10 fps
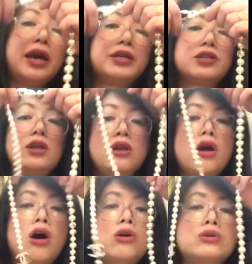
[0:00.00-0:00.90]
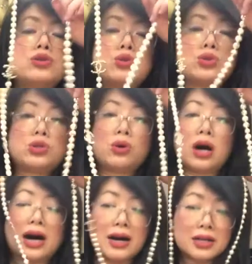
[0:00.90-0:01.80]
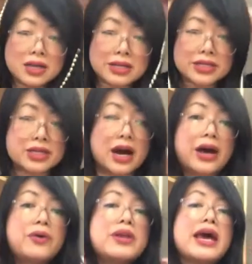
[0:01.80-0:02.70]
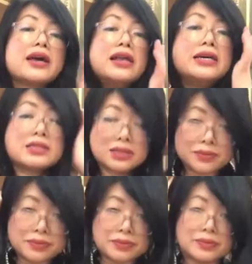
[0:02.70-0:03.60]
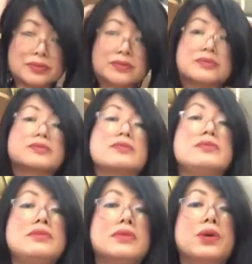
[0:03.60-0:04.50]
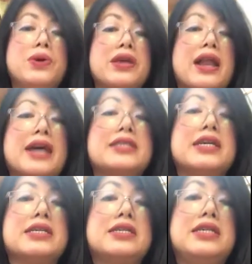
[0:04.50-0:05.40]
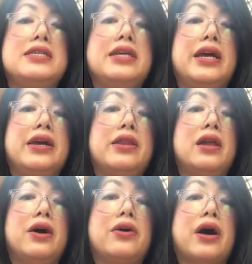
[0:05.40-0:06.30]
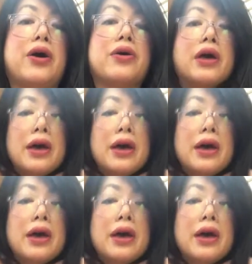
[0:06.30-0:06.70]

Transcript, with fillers: It's a long sautoir style necklace with a classic CC in the logo.